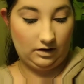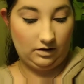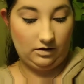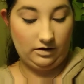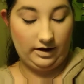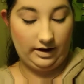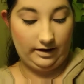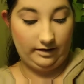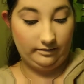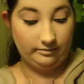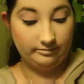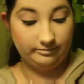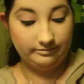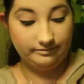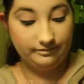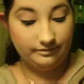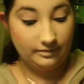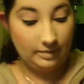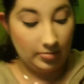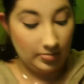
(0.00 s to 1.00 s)
Okay,
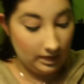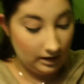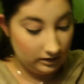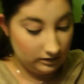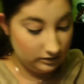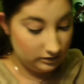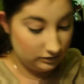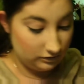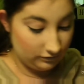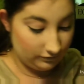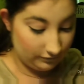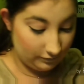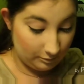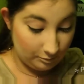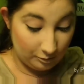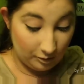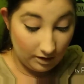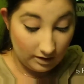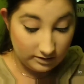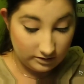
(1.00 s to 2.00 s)
so for
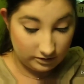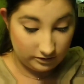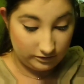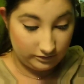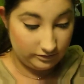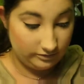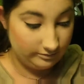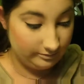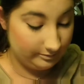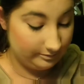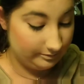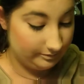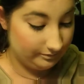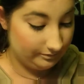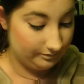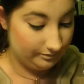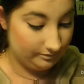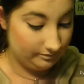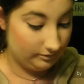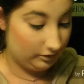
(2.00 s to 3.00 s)
bronzer,
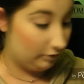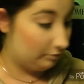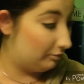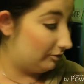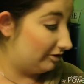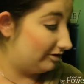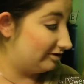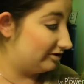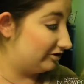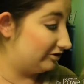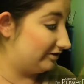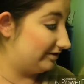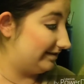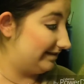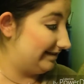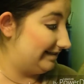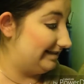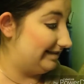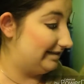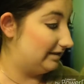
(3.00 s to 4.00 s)
or
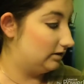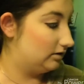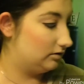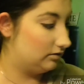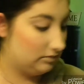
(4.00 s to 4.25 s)
bronzers,